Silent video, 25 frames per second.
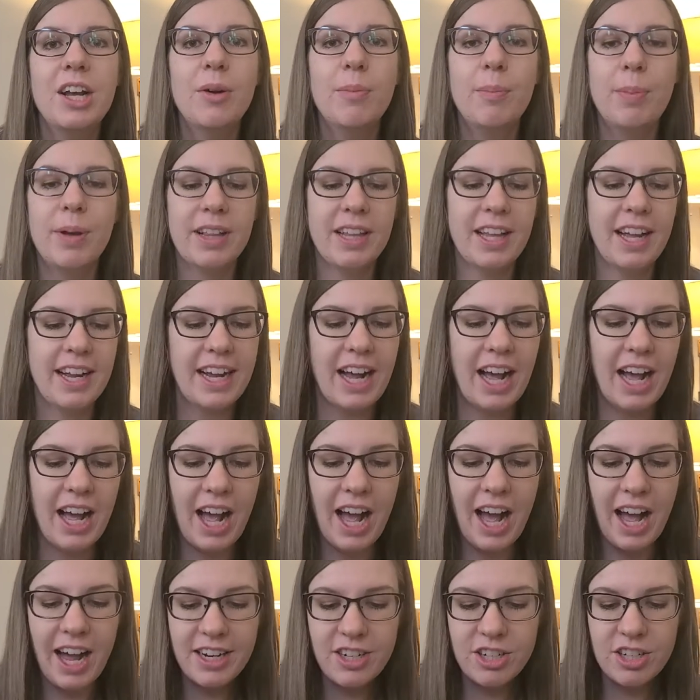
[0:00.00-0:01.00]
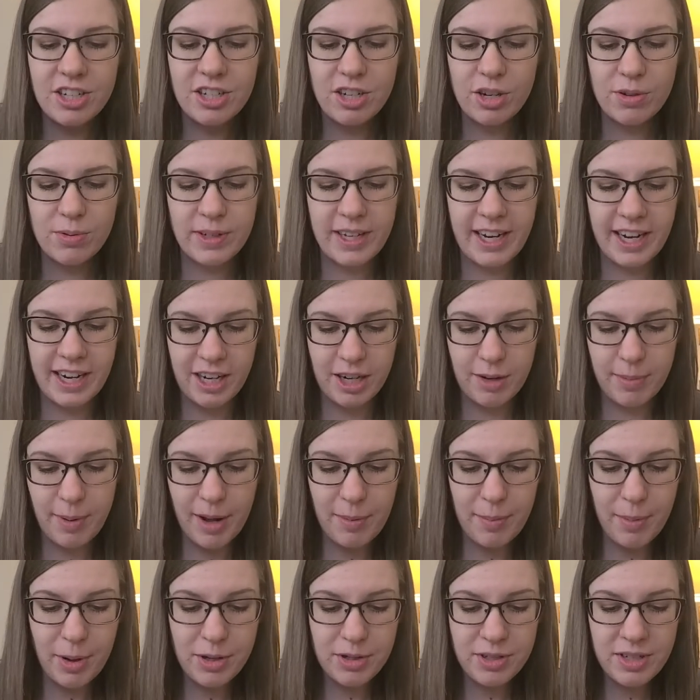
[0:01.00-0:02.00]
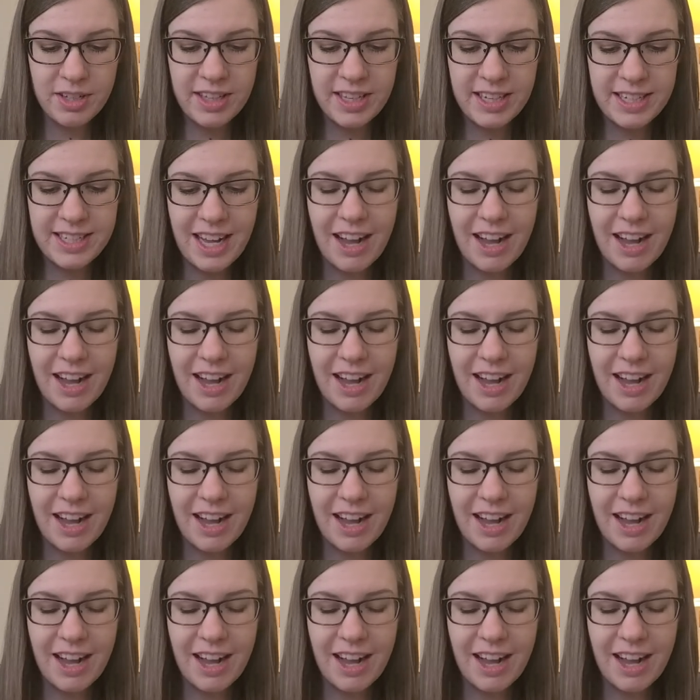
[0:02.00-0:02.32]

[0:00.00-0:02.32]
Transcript: But like, I just don't care about most of this.